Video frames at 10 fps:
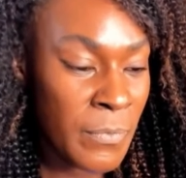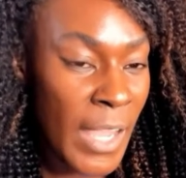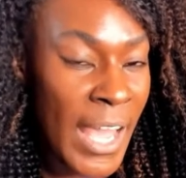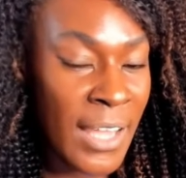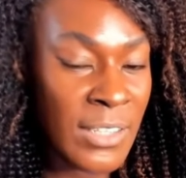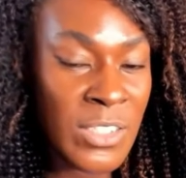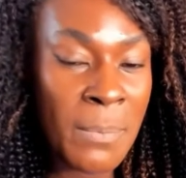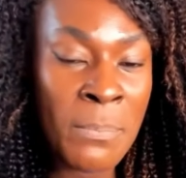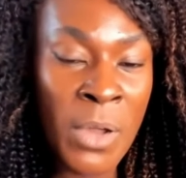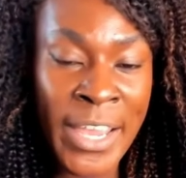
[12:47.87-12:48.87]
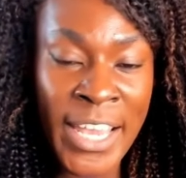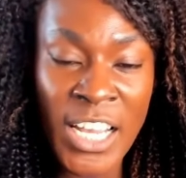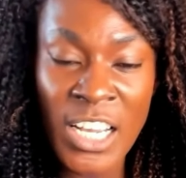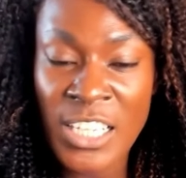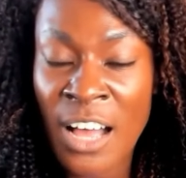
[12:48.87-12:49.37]
And my
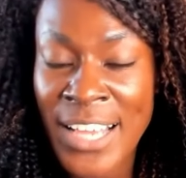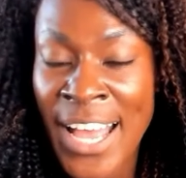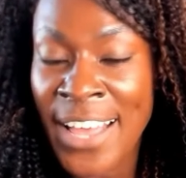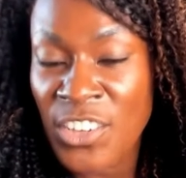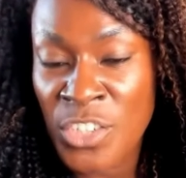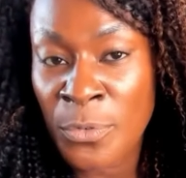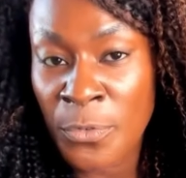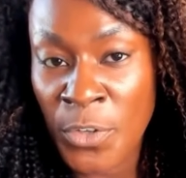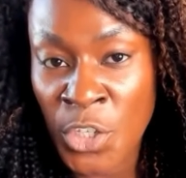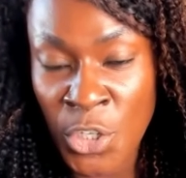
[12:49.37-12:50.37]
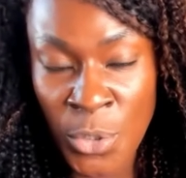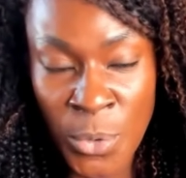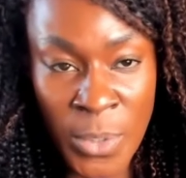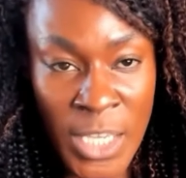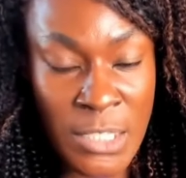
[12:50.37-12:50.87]
action for you
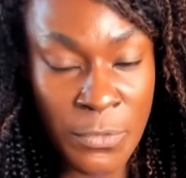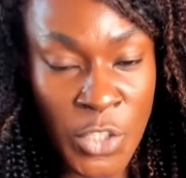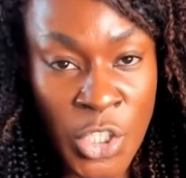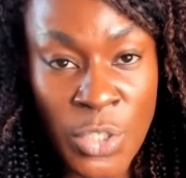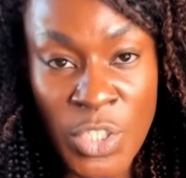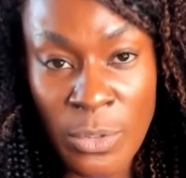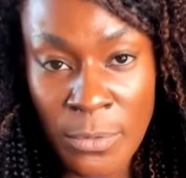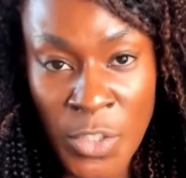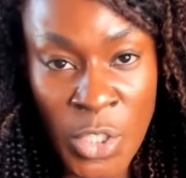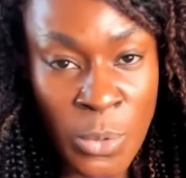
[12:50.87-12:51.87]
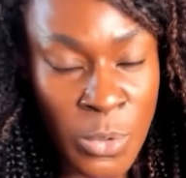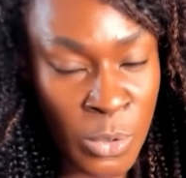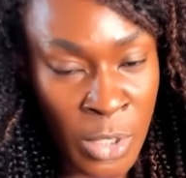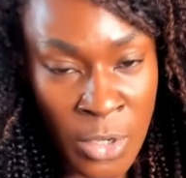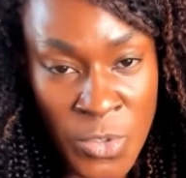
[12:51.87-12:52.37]
is for you to review your
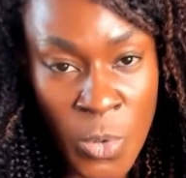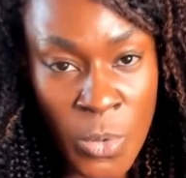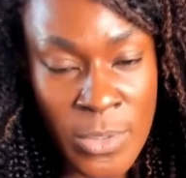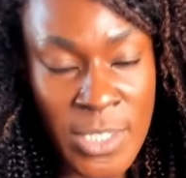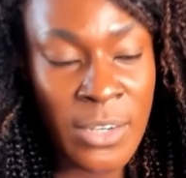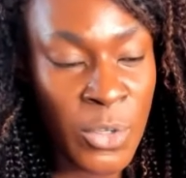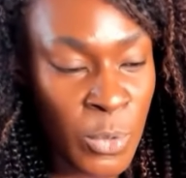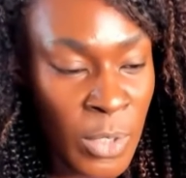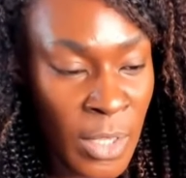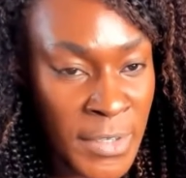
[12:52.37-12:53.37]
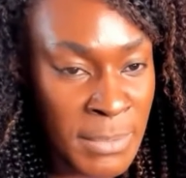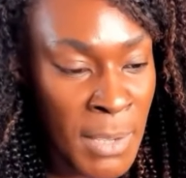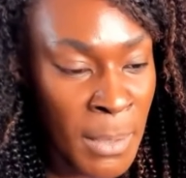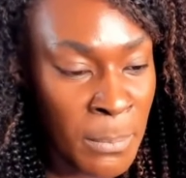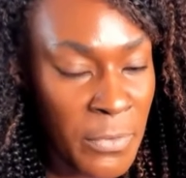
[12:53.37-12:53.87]
last quarter or your last
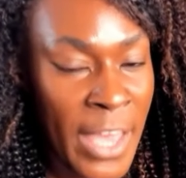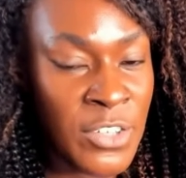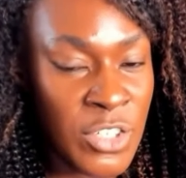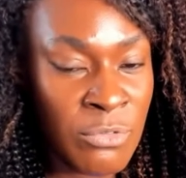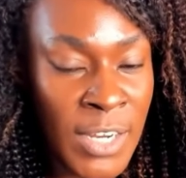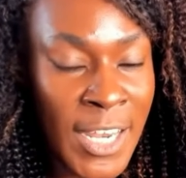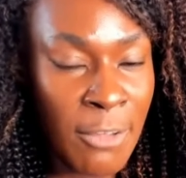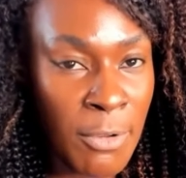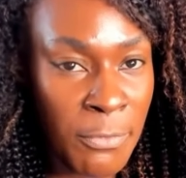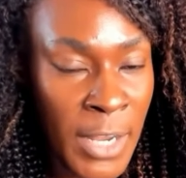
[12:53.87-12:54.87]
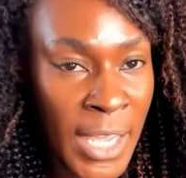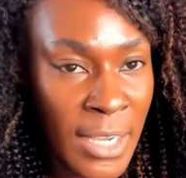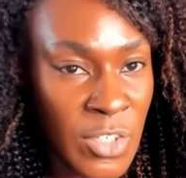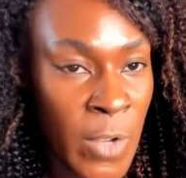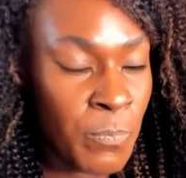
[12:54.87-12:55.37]
month, and to really
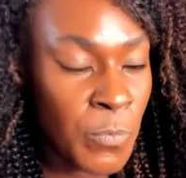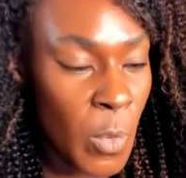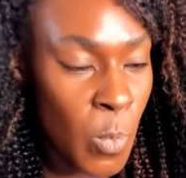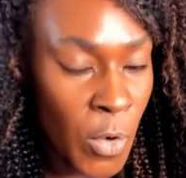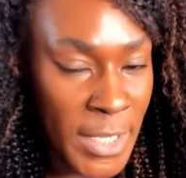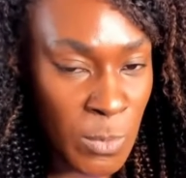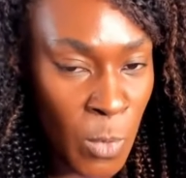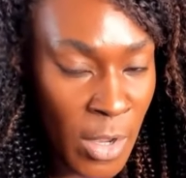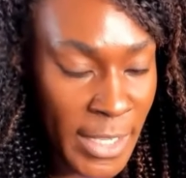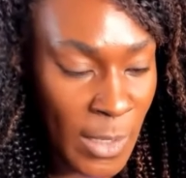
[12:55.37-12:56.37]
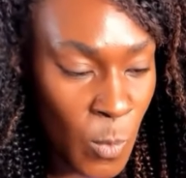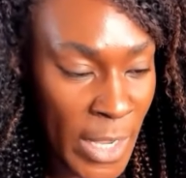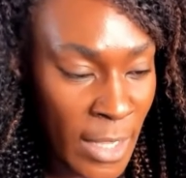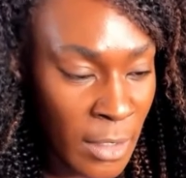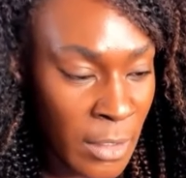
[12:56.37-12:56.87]
reflect what is working
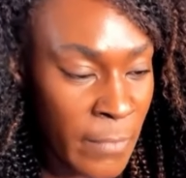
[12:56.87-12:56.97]
well